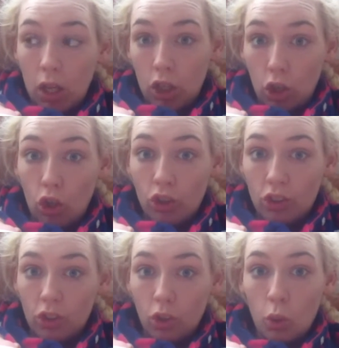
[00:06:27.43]
looks
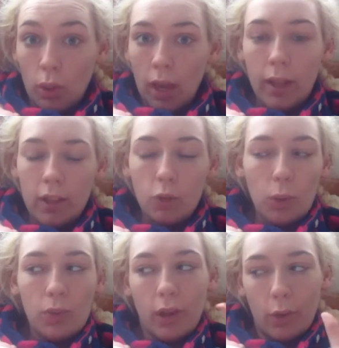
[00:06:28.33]
so alike. So I
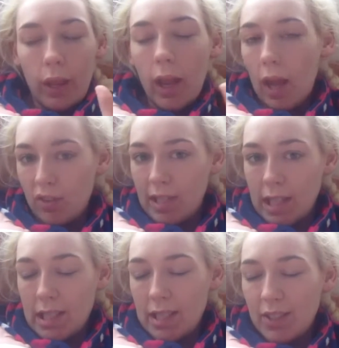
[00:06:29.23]
was like, okay, I have to
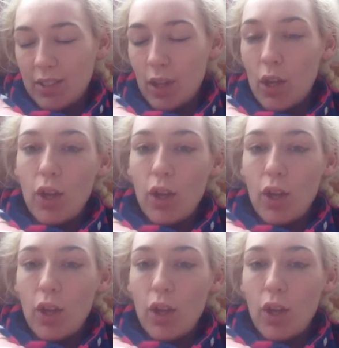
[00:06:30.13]
get this.